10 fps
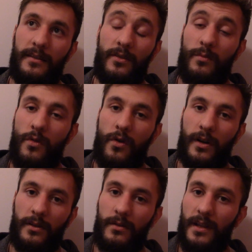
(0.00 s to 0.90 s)
No
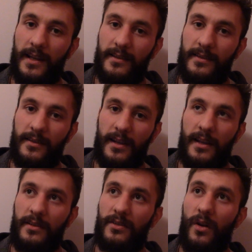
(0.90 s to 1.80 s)
more, no less.
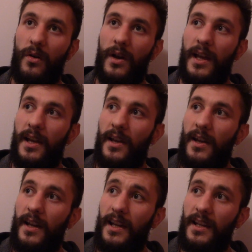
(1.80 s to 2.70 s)
So,
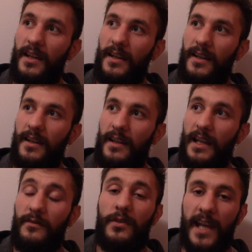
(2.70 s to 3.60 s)

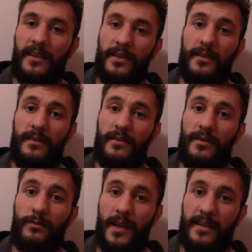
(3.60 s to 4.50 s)
if you take
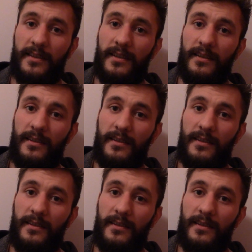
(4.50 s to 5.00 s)
the risk,